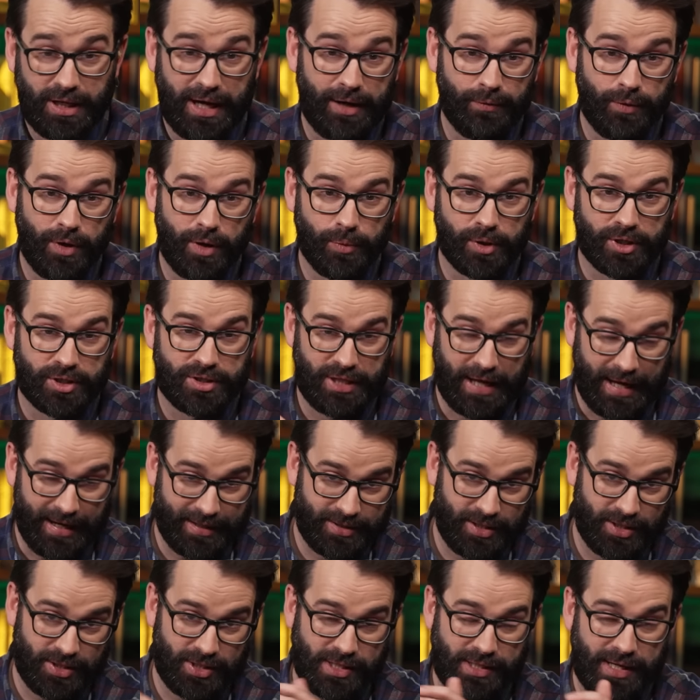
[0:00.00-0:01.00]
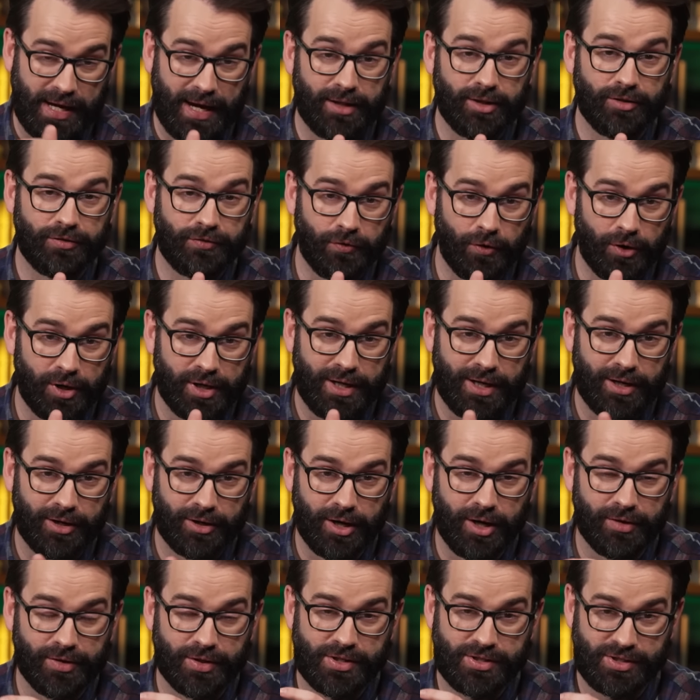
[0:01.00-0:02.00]
not one where Texas and California
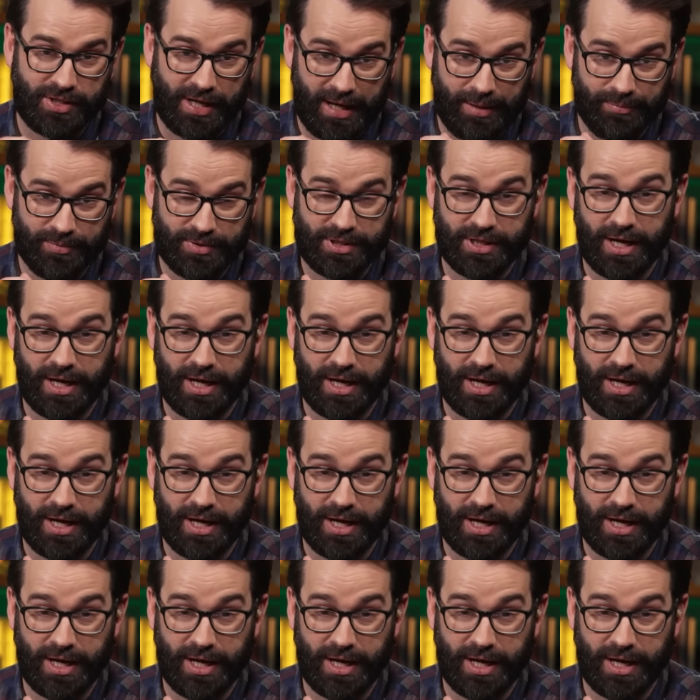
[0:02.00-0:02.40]
are on the same